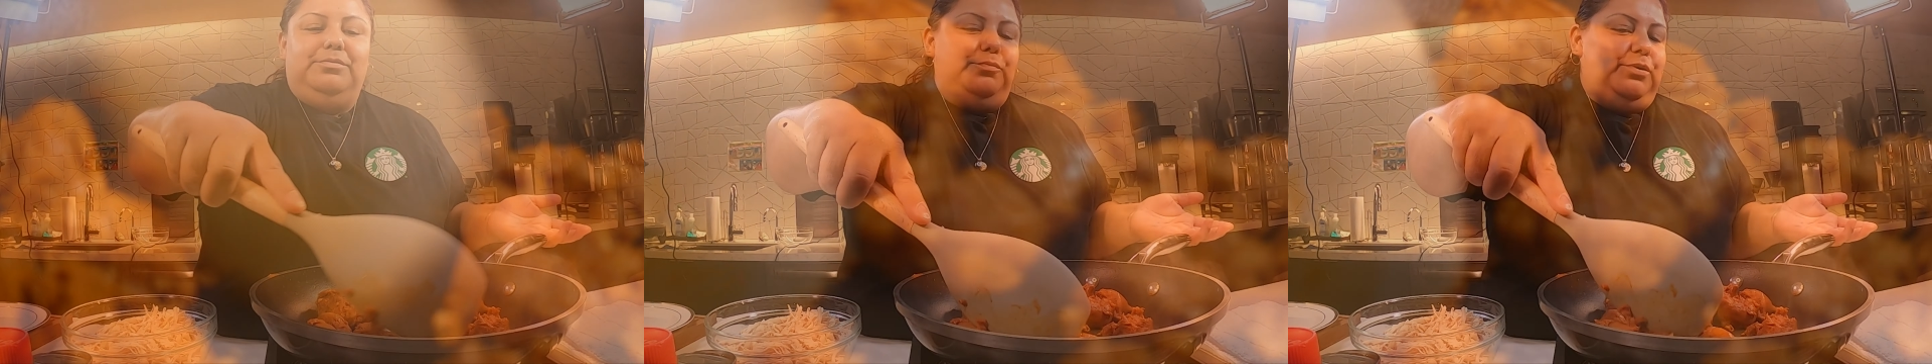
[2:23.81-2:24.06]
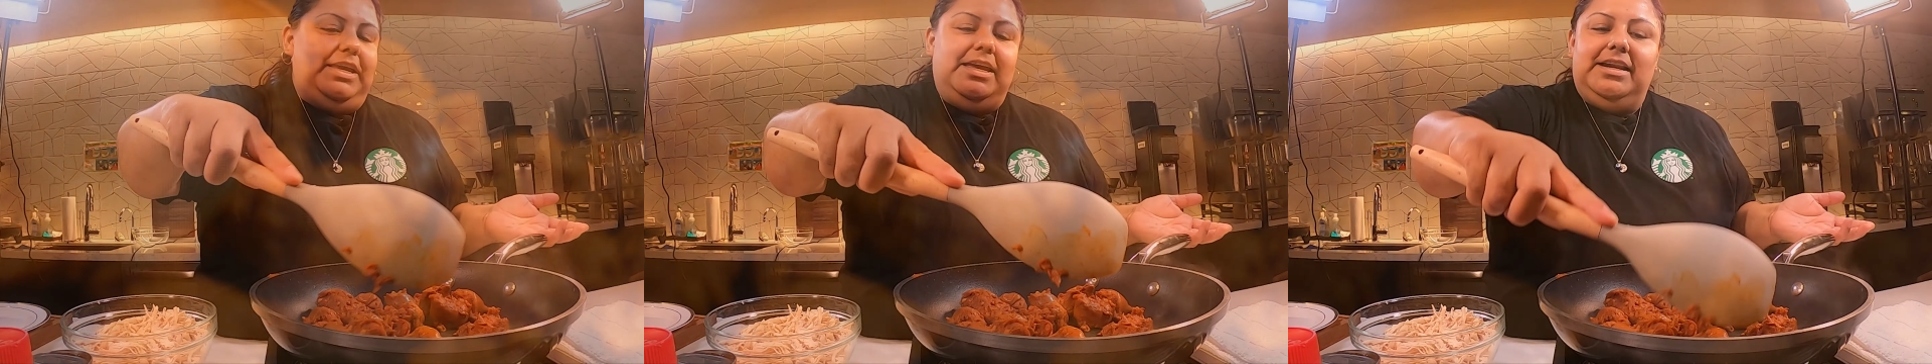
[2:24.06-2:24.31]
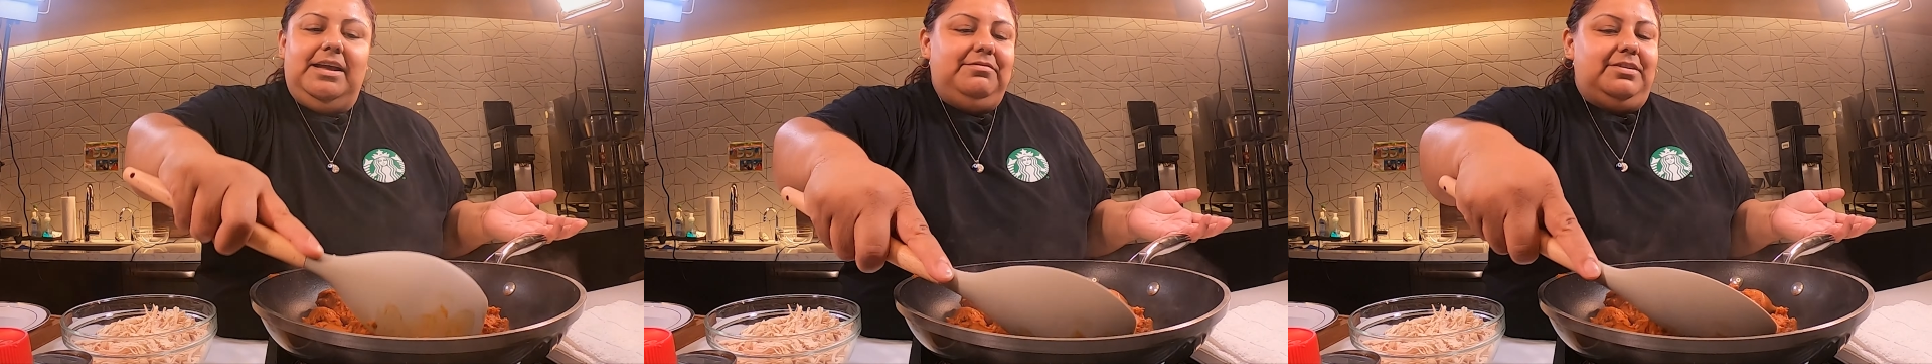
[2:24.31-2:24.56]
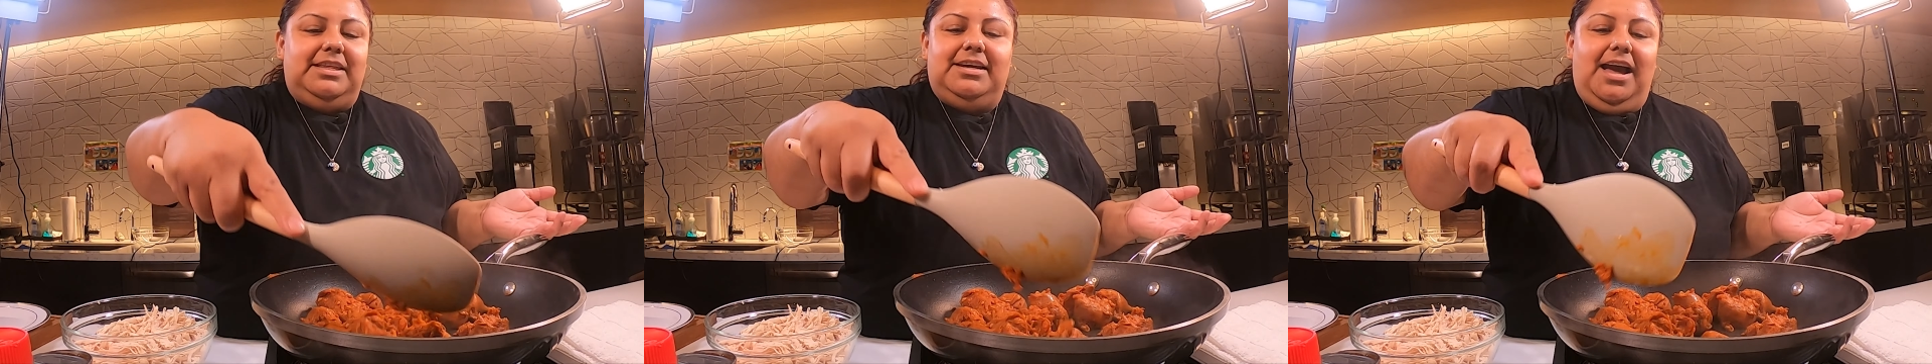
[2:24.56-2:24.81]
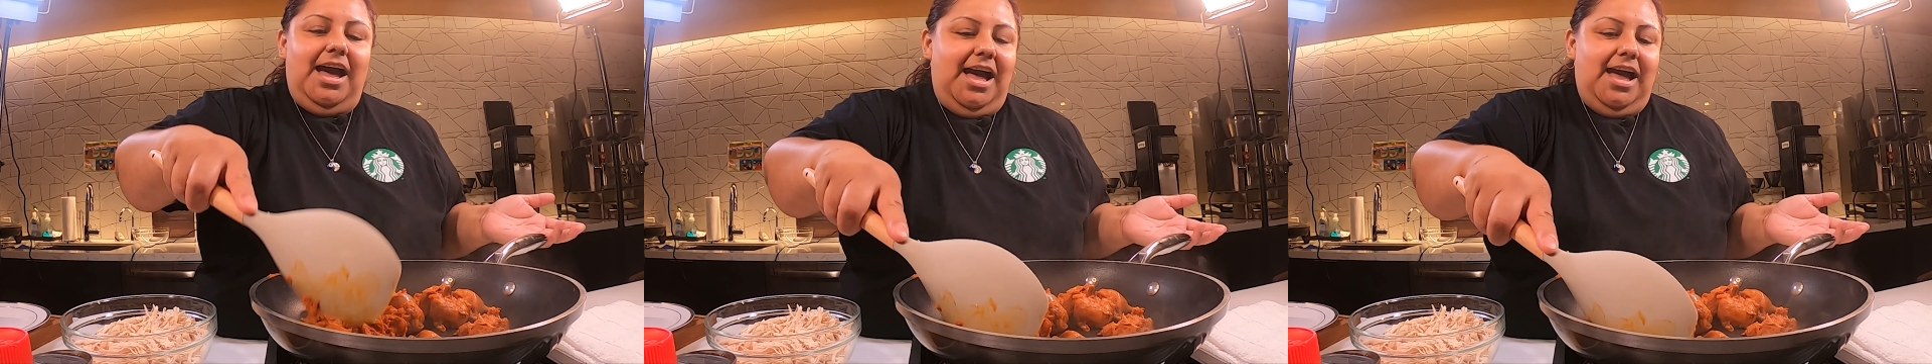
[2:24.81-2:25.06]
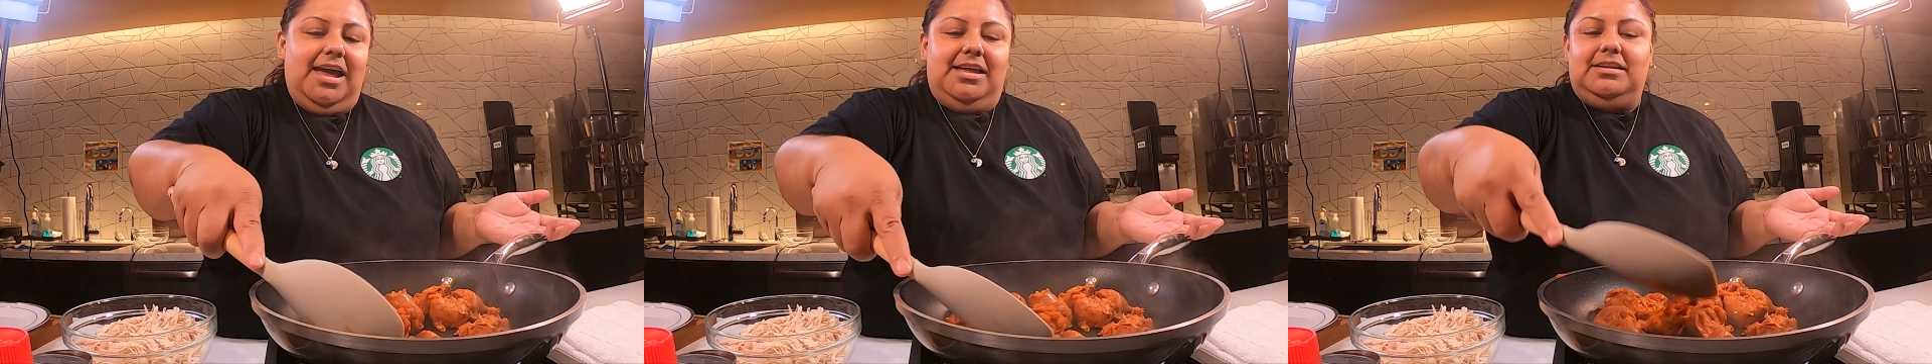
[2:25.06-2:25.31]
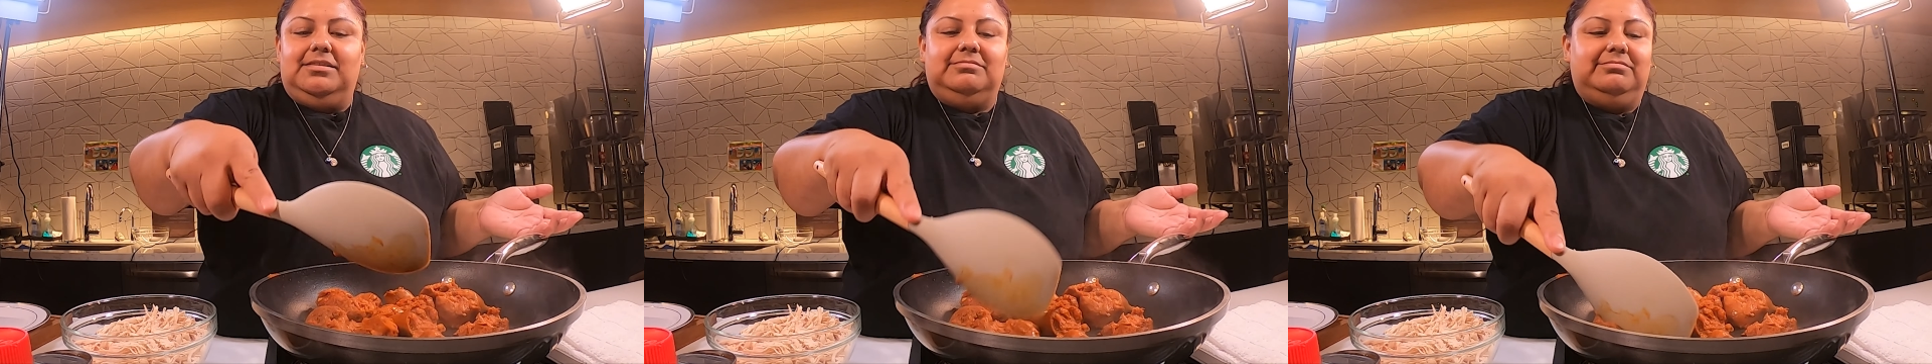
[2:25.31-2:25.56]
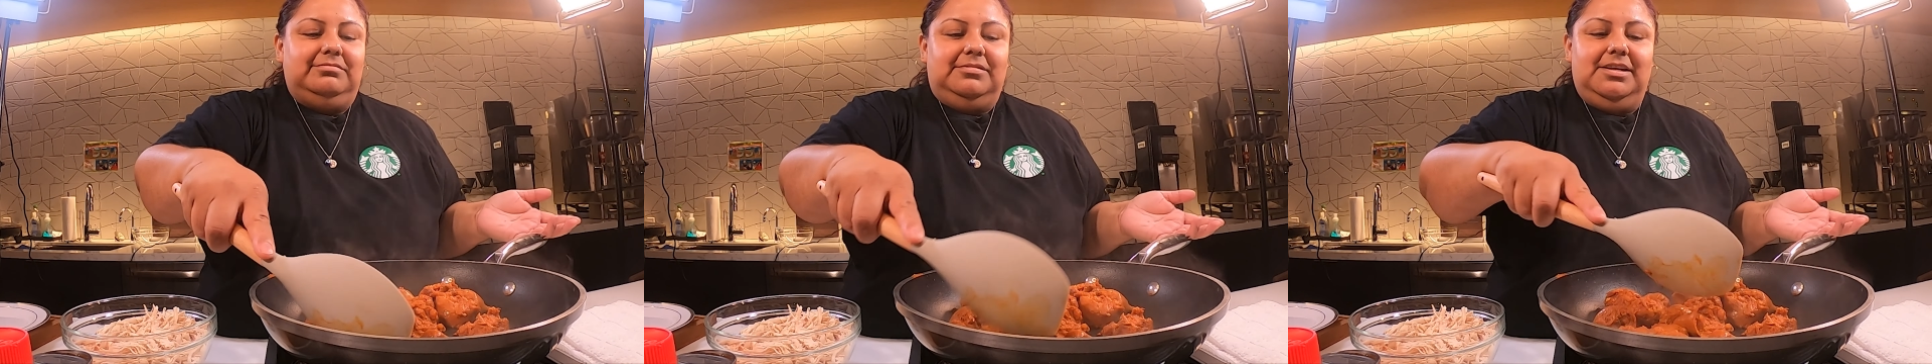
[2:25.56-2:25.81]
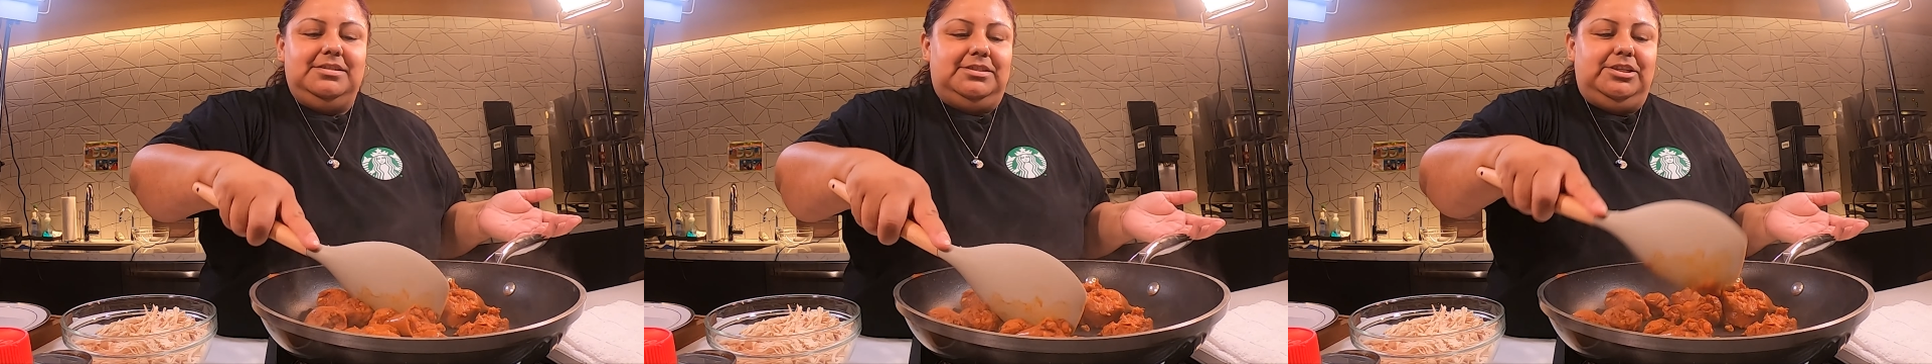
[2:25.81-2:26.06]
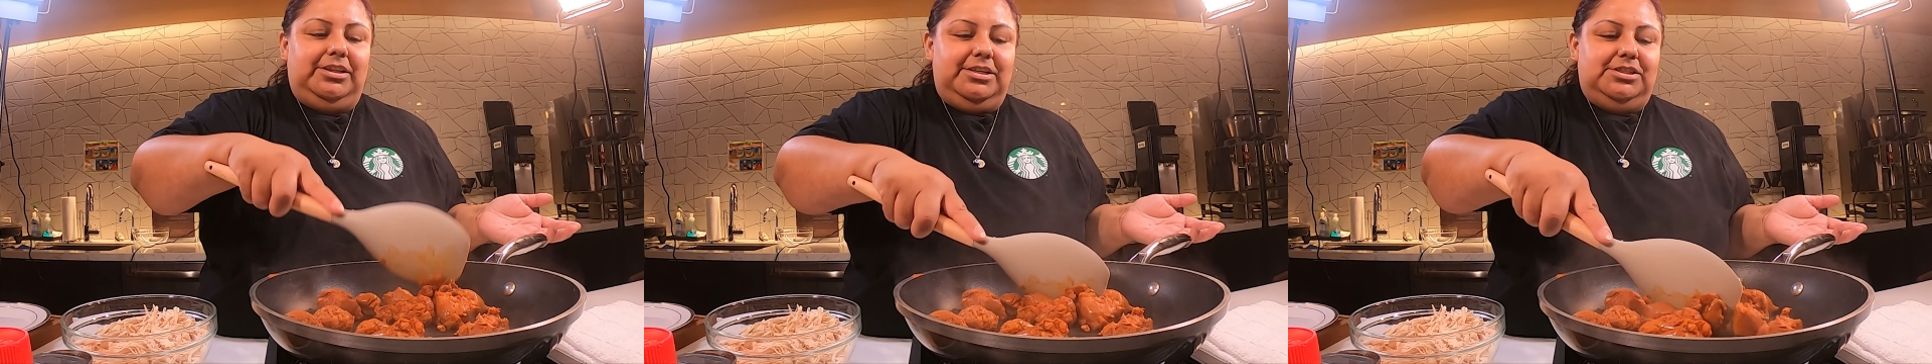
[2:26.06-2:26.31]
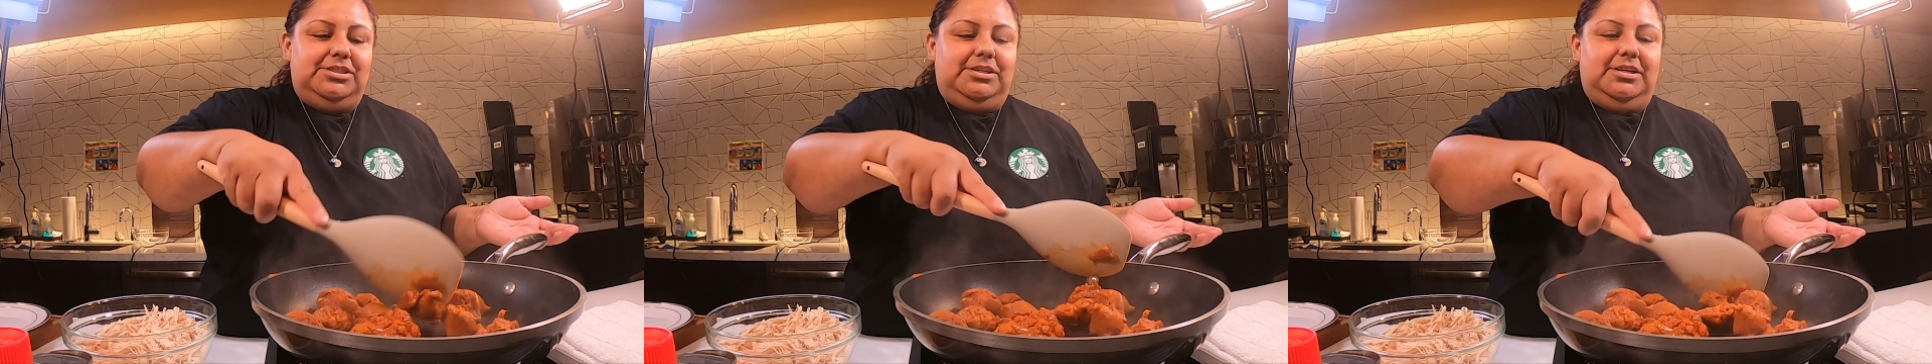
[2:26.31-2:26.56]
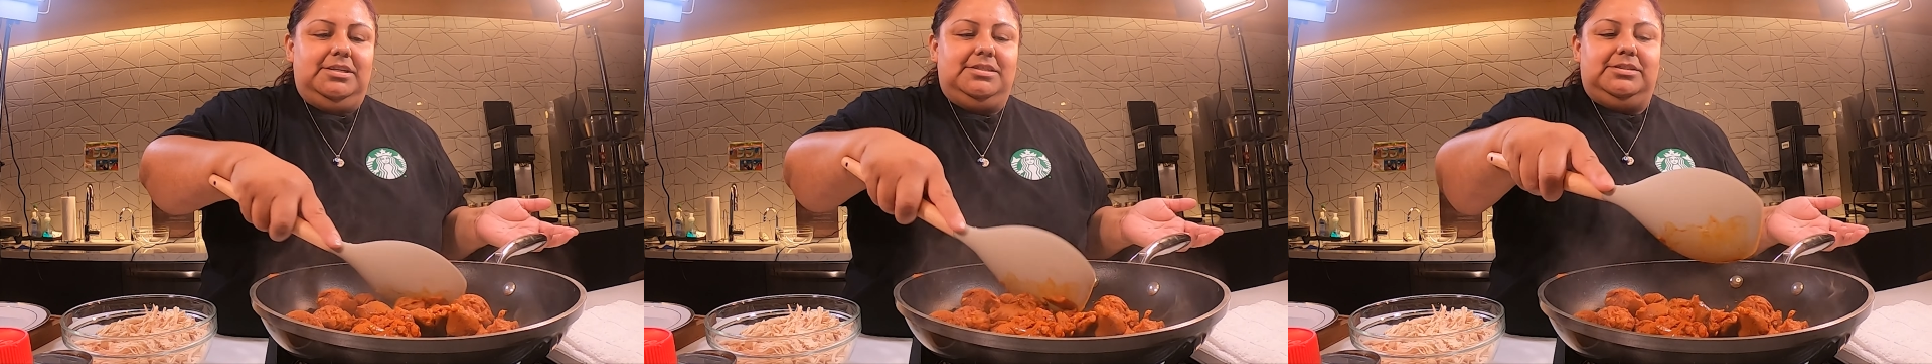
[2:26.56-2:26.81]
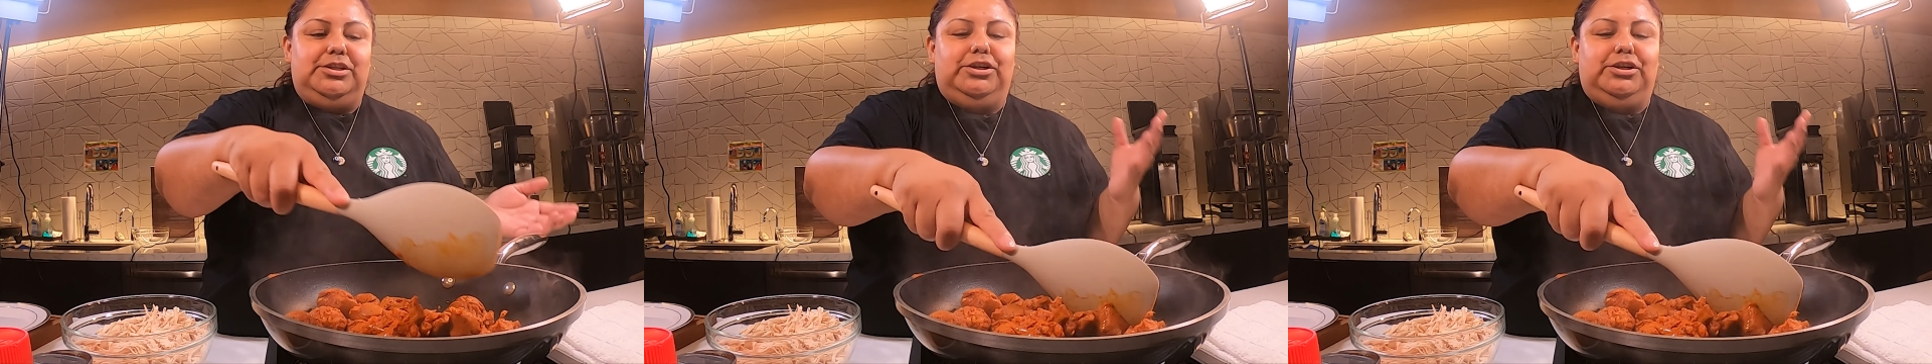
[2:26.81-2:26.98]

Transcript: We eat everything hot. It's delicious.